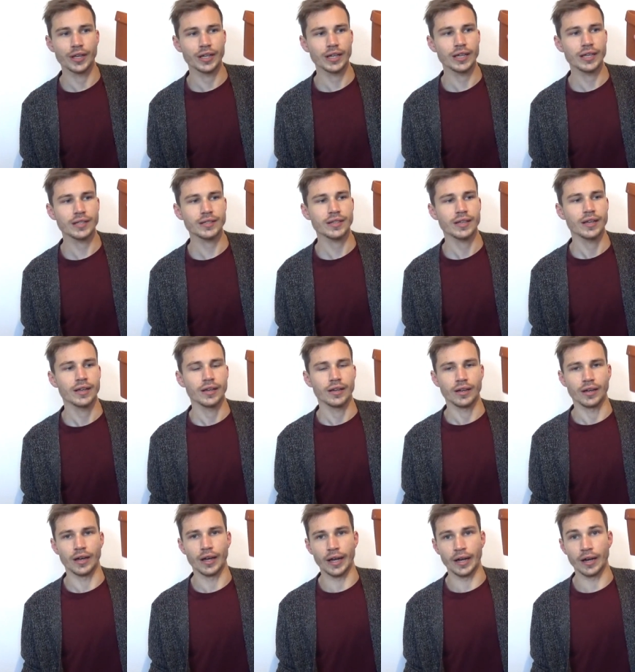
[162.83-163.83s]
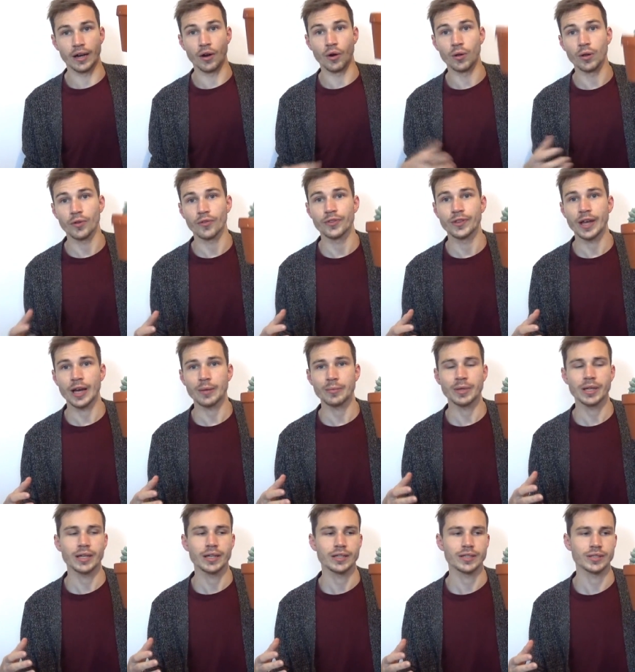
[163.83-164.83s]
thingies. Uh, all of
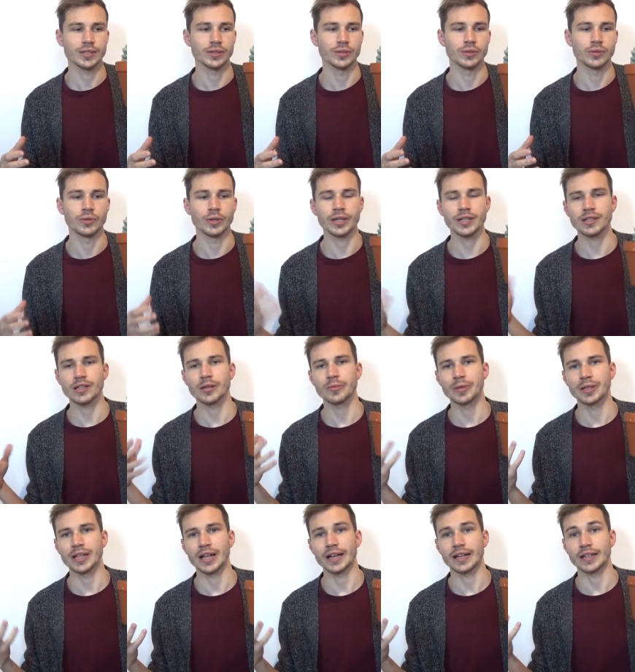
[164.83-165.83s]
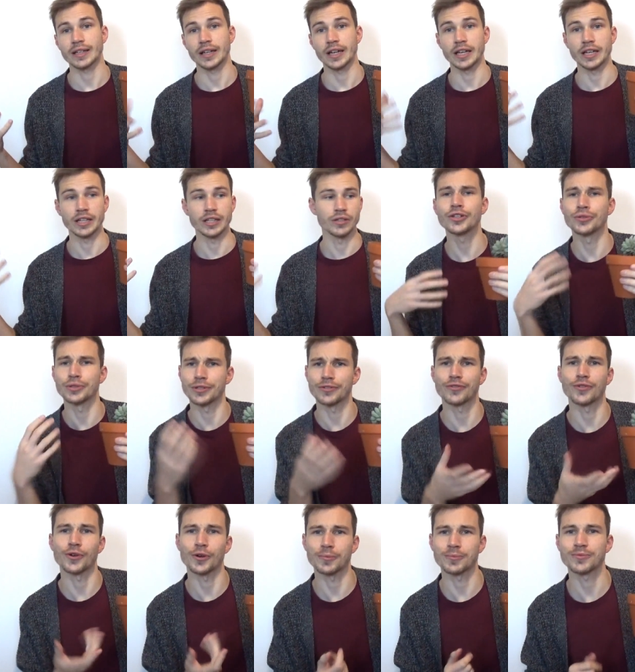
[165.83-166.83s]
them, so it's gonna be like a
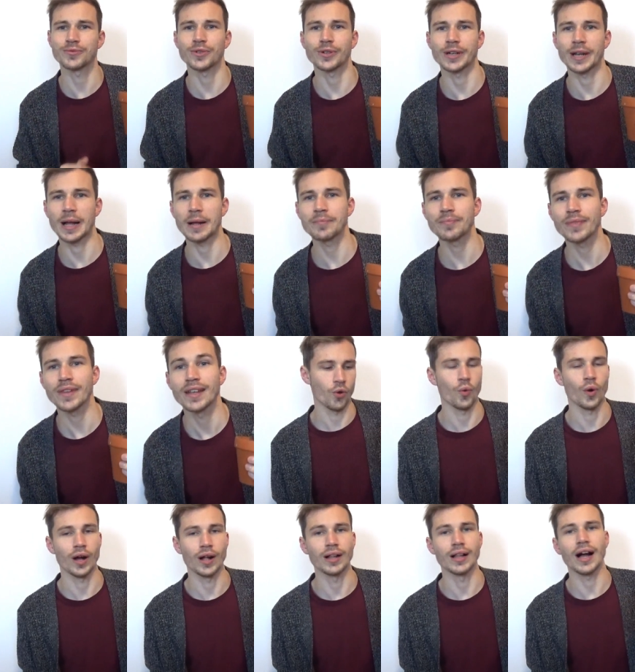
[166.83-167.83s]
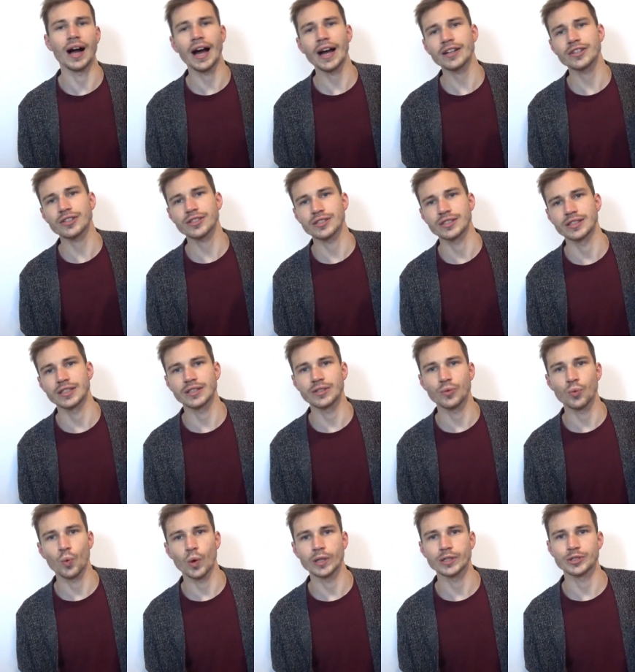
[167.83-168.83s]
uniform for them. Well, I just
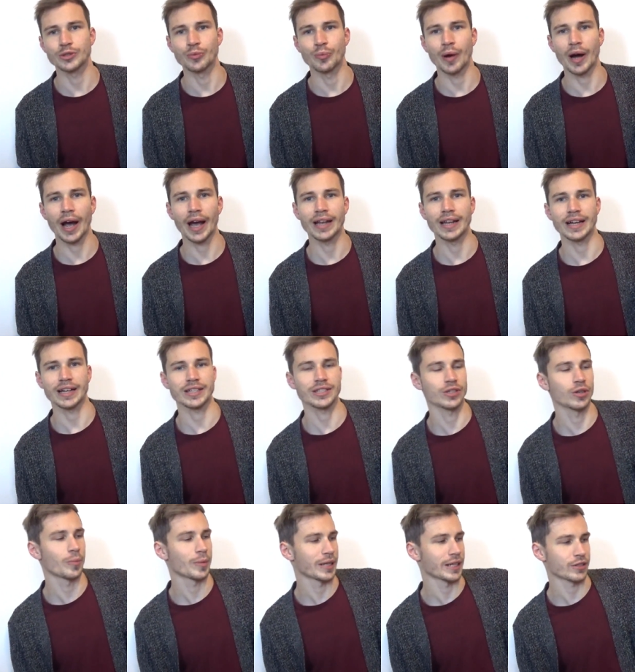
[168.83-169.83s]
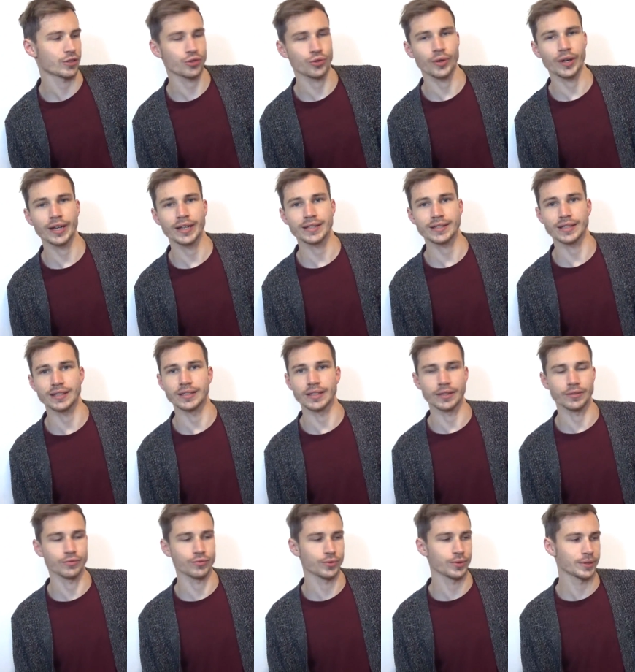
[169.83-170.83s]
didn't want to buy like so many trays and,
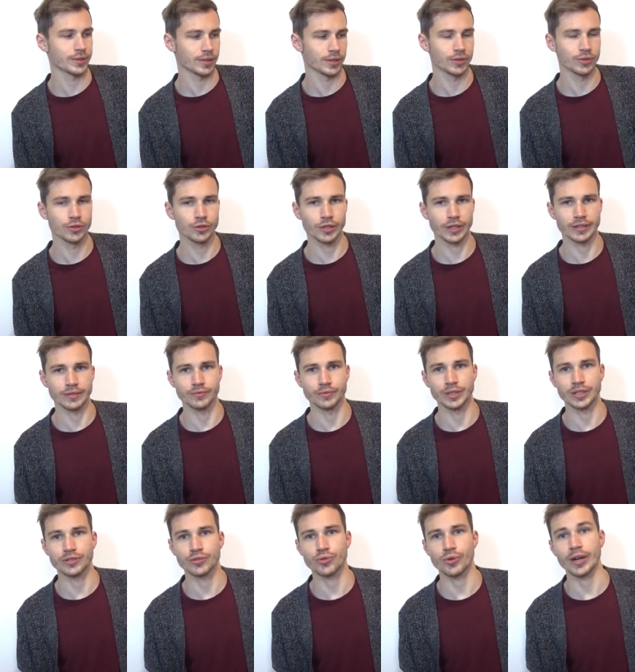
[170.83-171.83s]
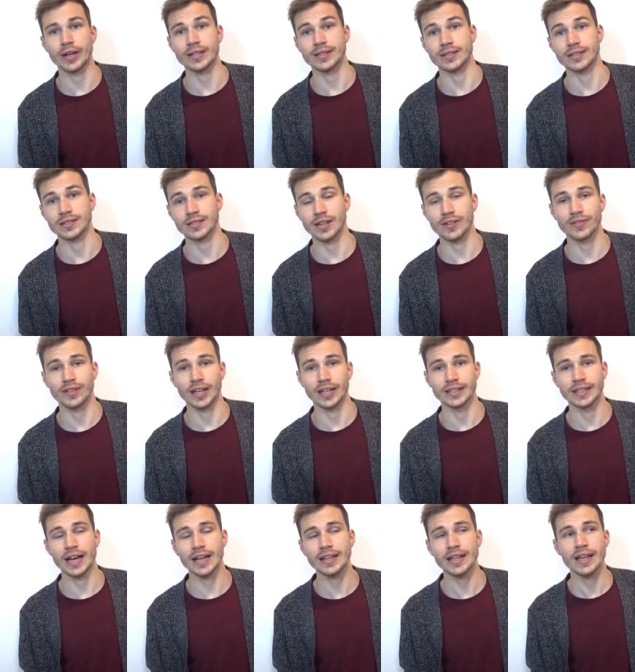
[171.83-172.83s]
and ruin the look and with trays and stuff
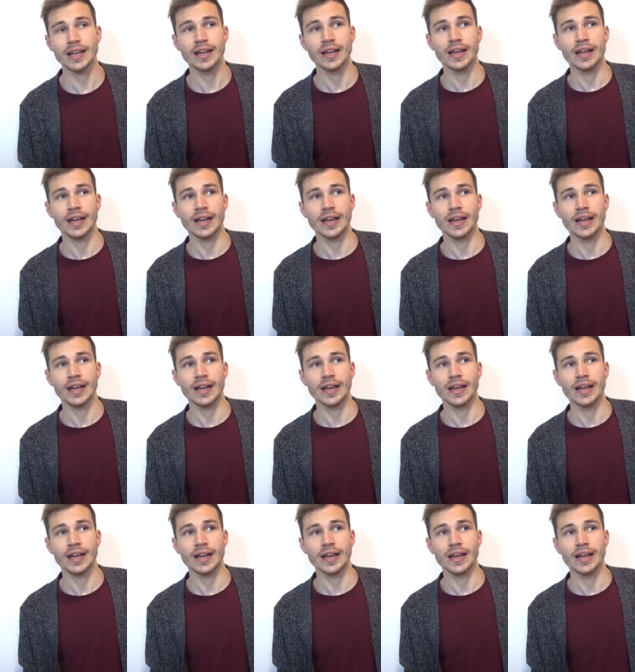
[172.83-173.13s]
like that,